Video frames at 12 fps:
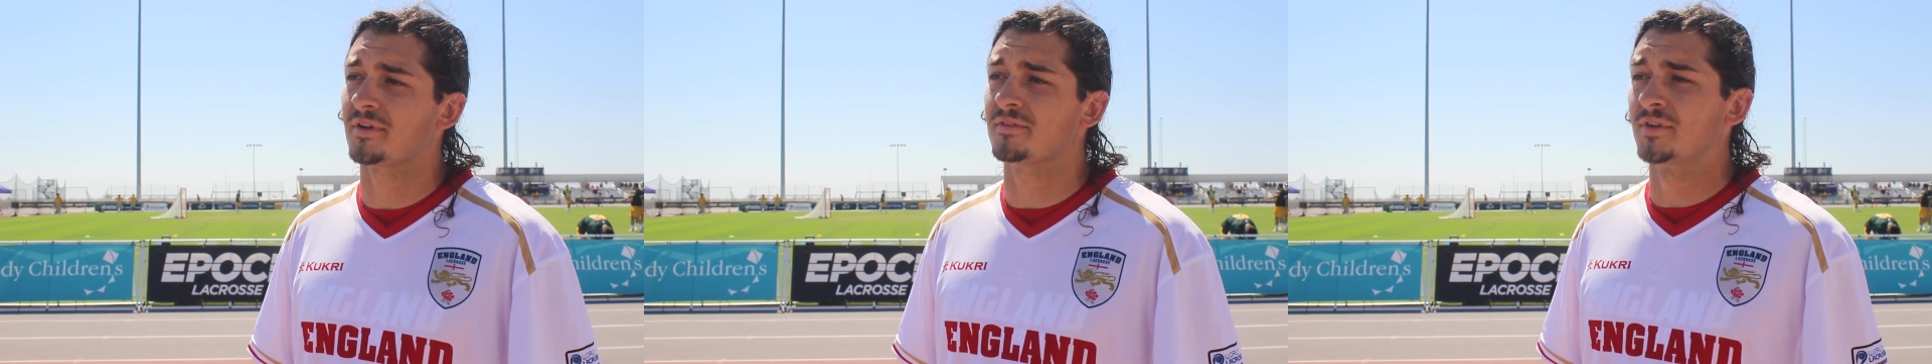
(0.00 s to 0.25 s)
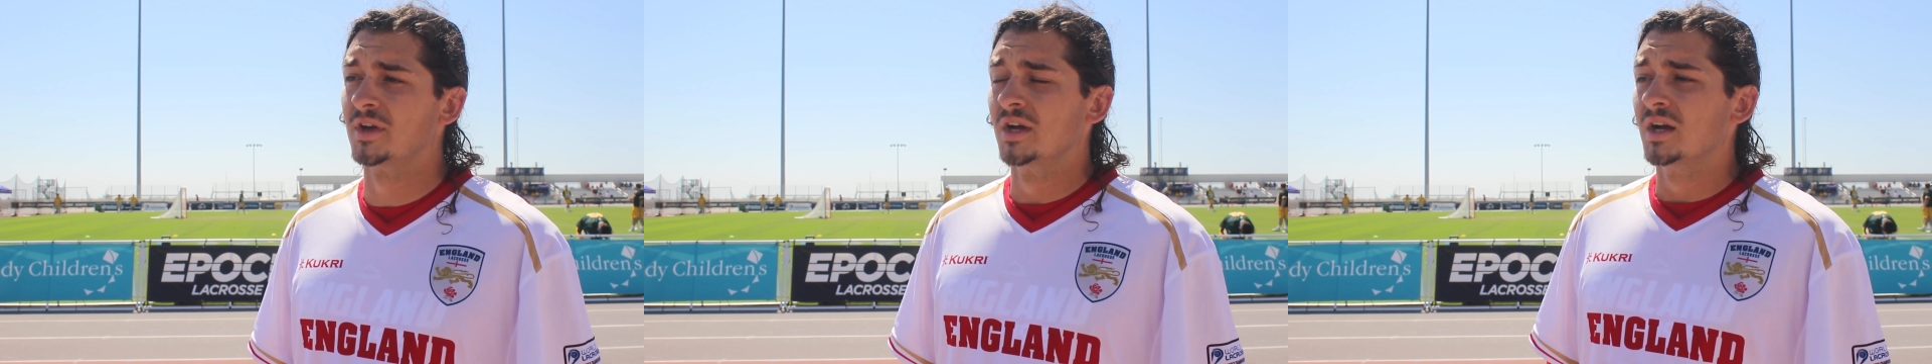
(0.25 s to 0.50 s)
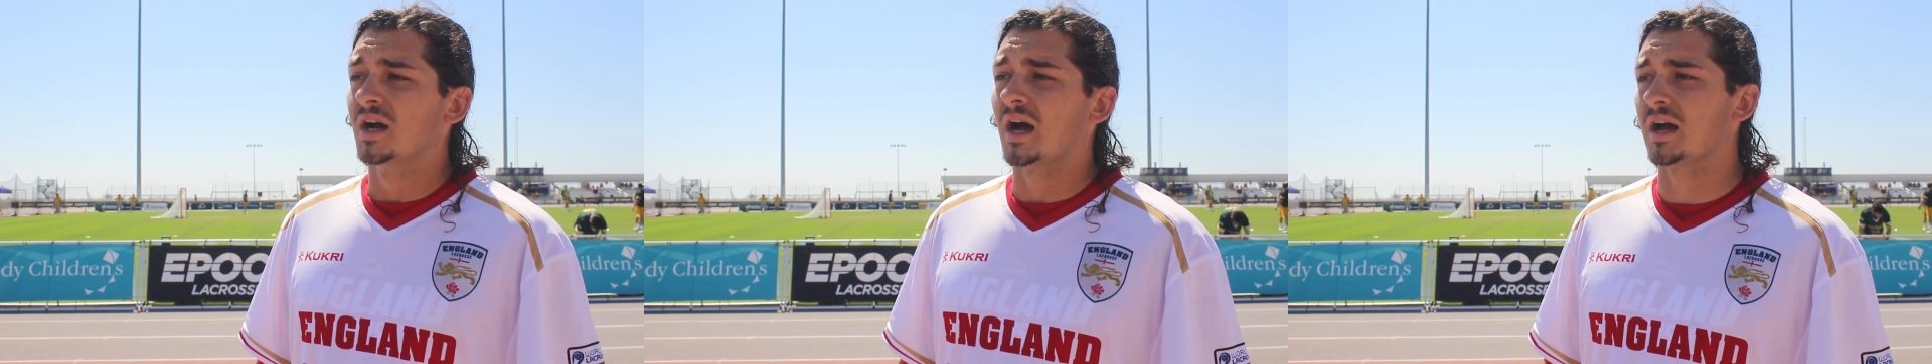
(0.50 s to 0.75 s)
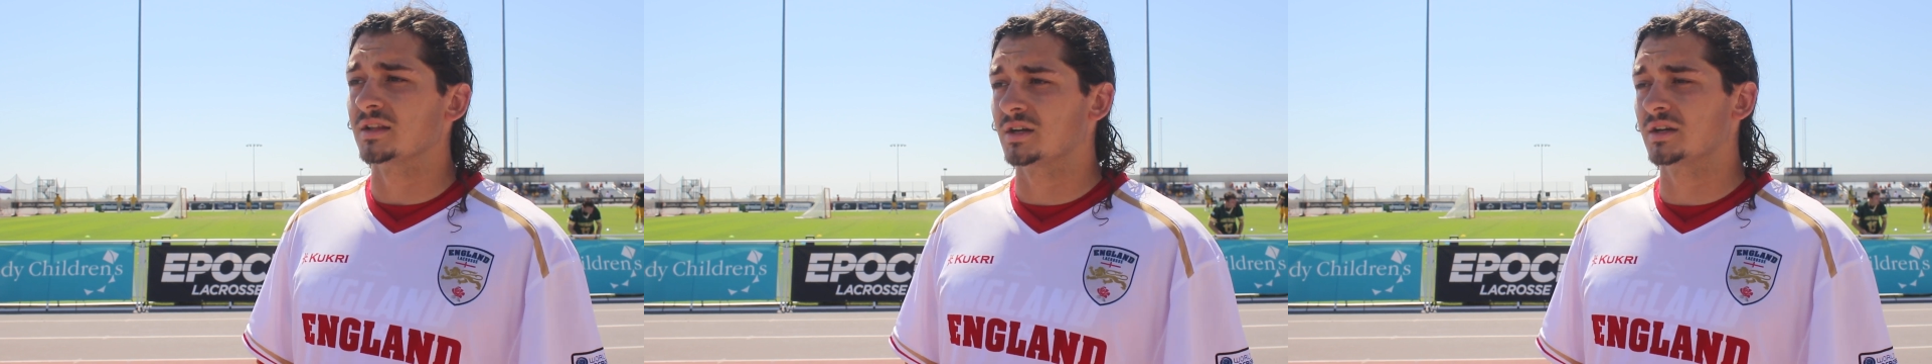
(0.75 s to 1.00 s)

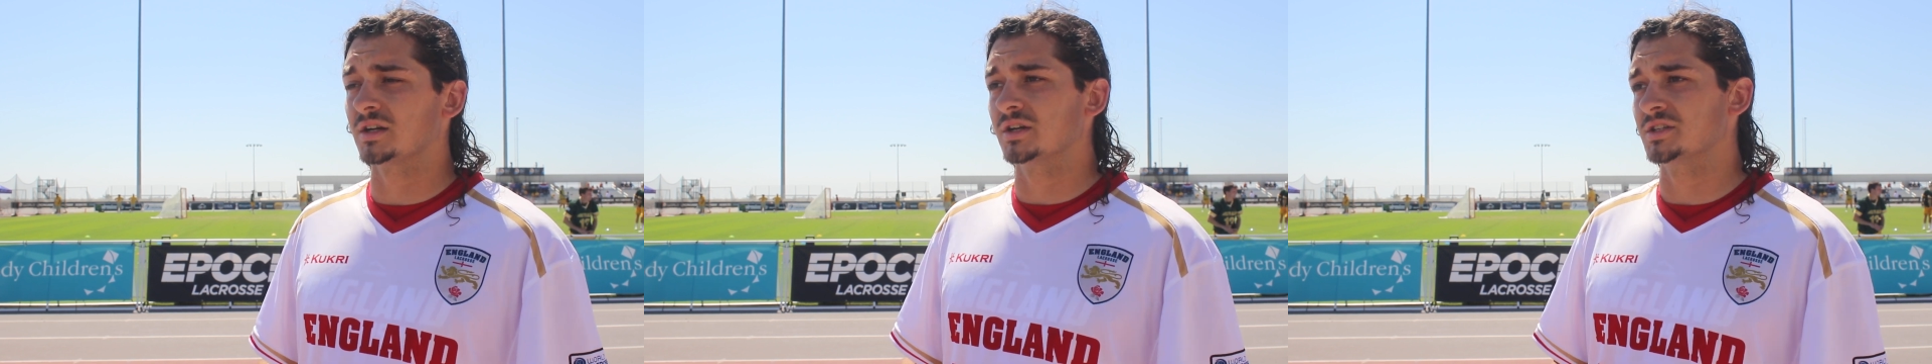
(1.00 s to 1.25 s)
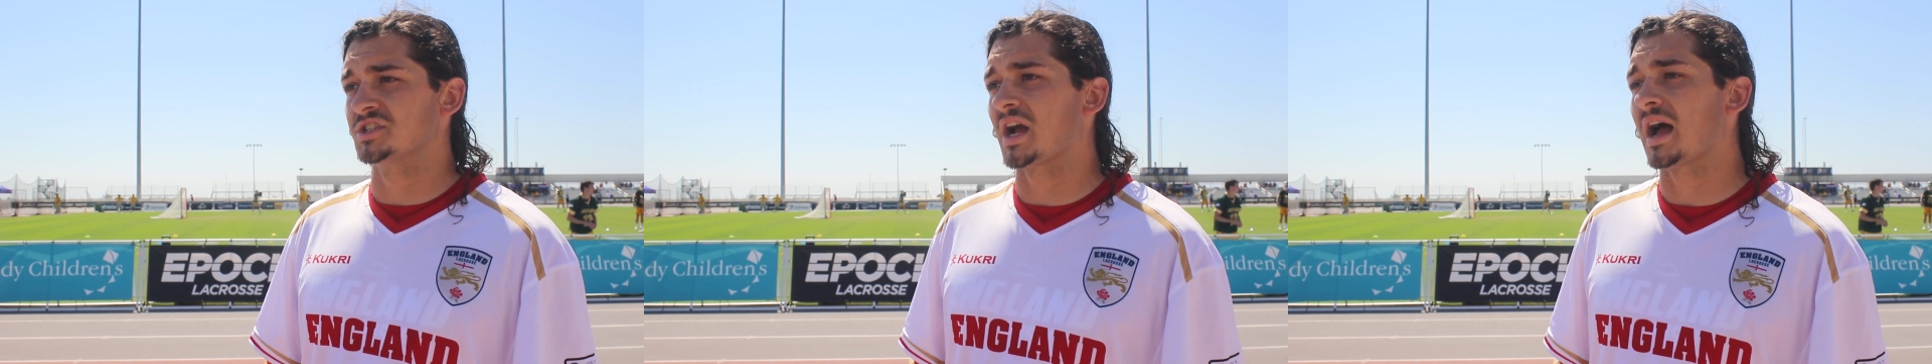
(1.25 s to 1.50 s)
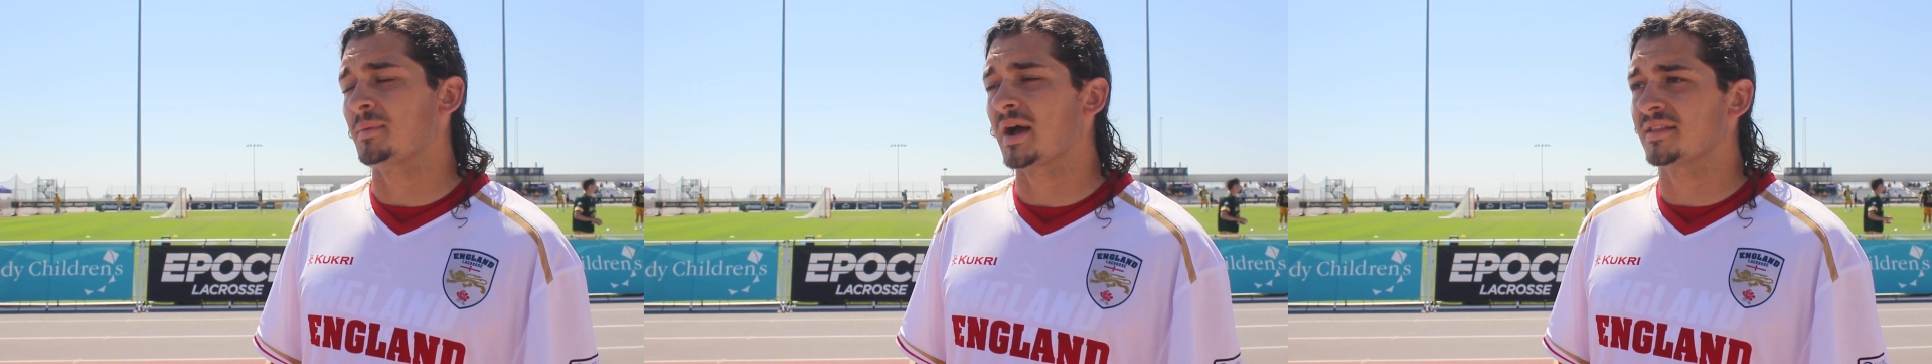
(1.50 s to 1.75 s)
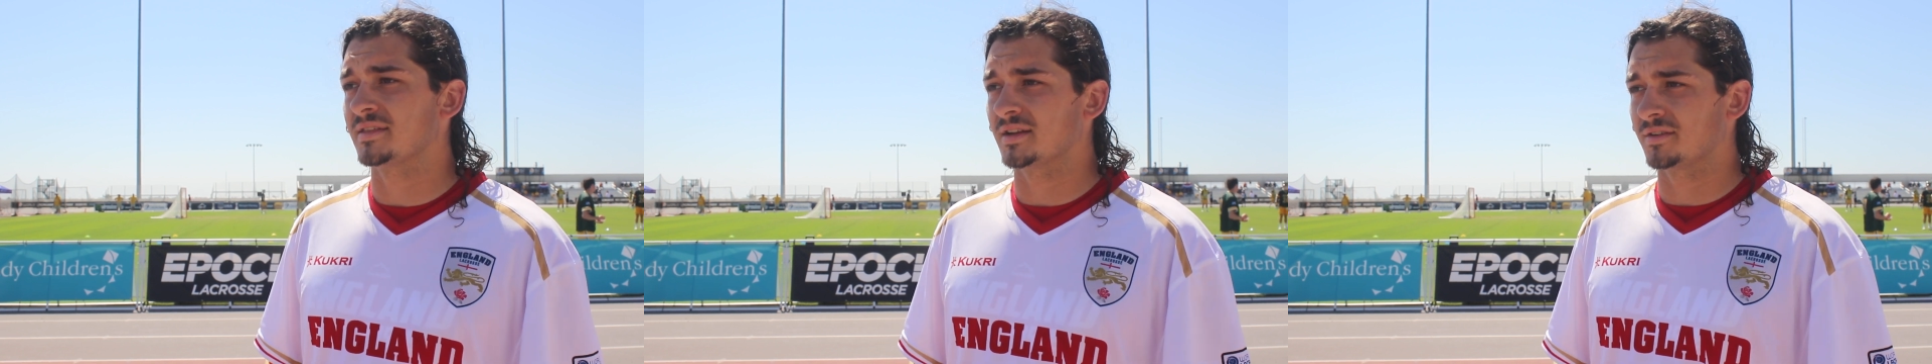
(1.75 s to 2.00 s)
I've done a good job,
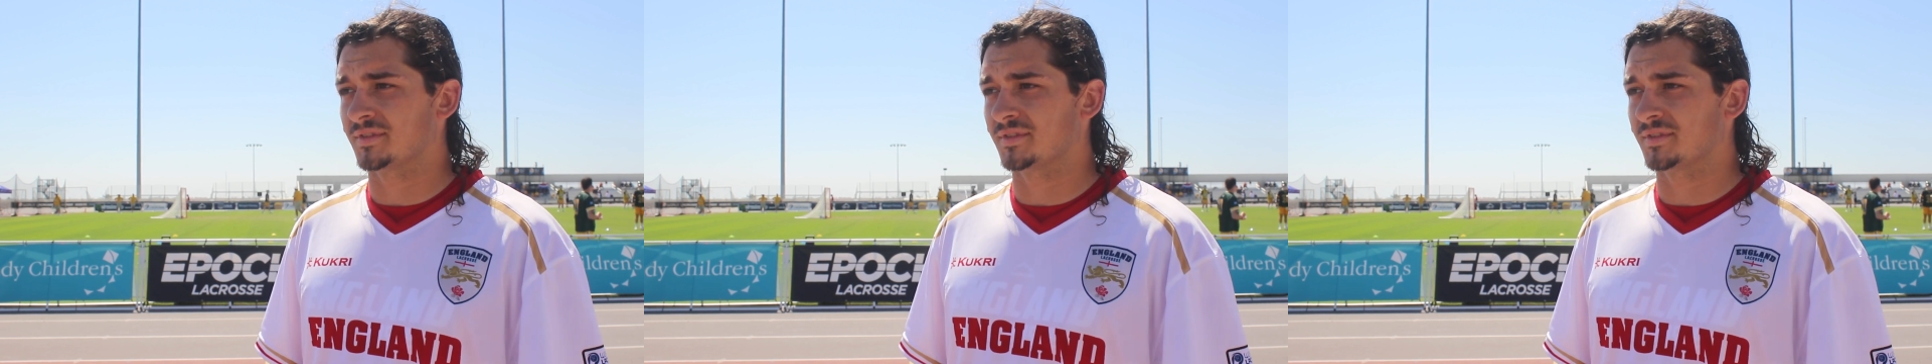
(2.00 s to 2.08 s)
I think,